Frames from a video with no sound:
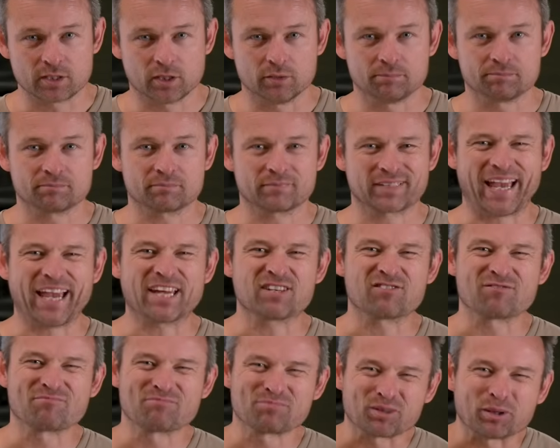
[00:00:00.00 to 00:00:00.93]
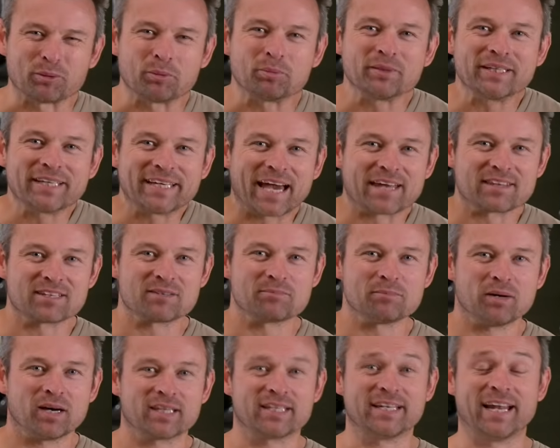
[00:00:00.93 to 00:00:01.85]
So, as you've probably gathered
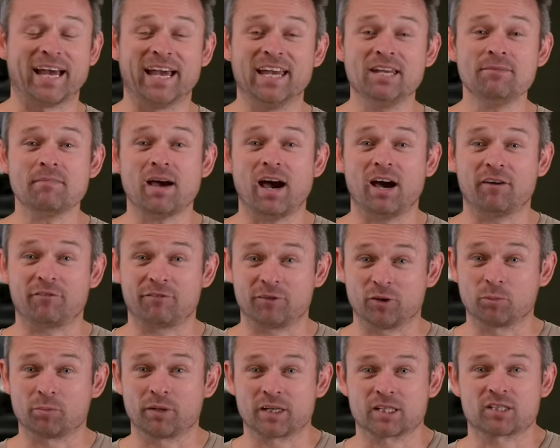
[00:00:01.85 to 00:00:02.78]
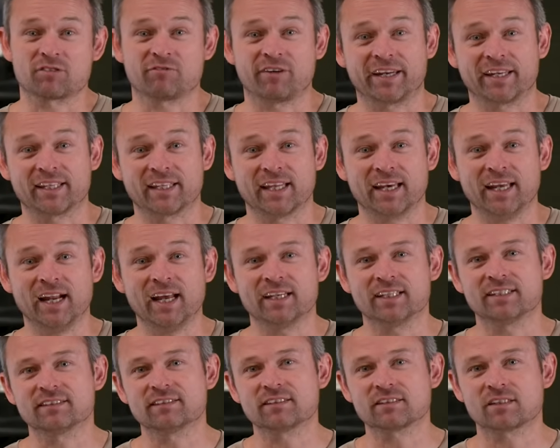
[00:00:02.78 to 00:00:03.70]
by the name, a fuel pressure regulator
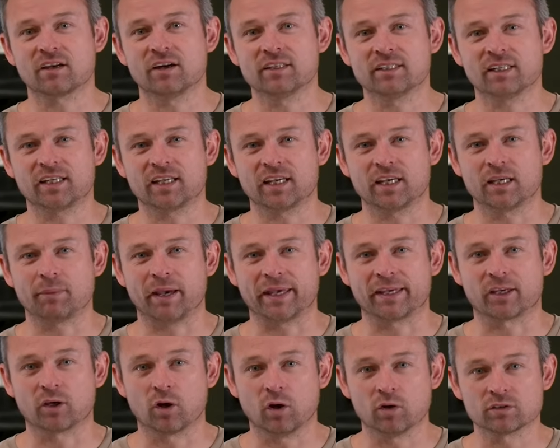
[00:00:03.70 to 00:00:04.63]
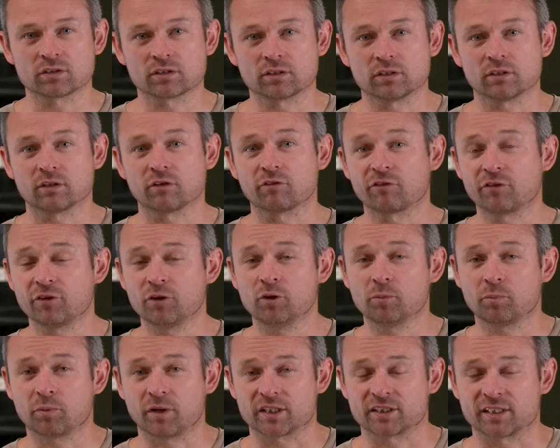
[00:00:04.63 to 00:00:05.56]
is designed to keep a constant
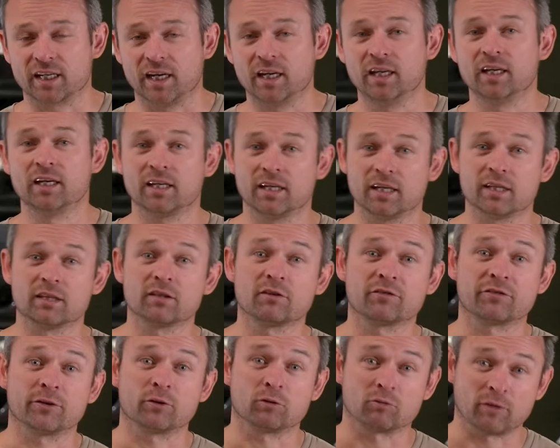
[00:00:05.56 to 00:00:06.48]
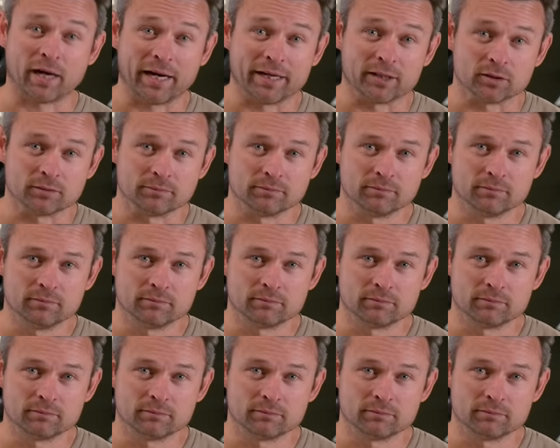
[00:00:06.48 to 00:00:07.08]
fuel pressure in the fuel rail.